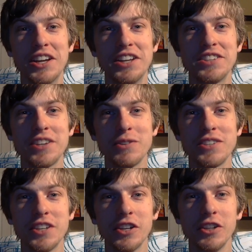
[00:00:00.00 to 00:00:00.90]
He's so
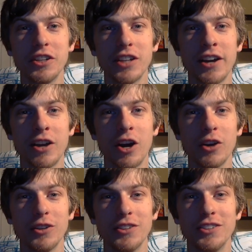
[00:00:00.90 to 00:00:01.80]
silly and
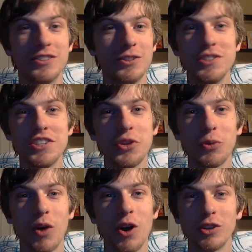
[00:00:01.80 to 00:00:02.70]
lighthearted. Dude's in the
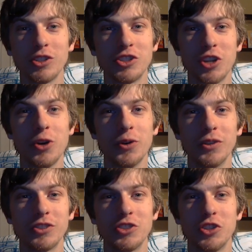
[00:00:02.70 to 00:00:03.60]
wrong show
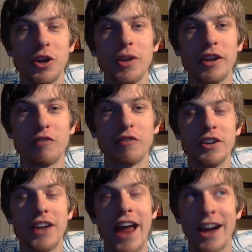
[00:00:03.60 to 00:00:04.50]
and should go like
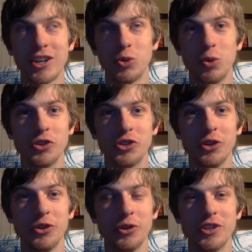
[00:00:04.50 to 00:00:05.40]
an actual
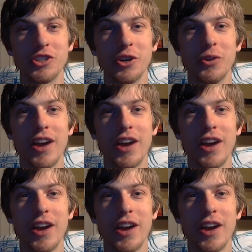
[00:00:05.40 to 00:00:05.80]
children's show,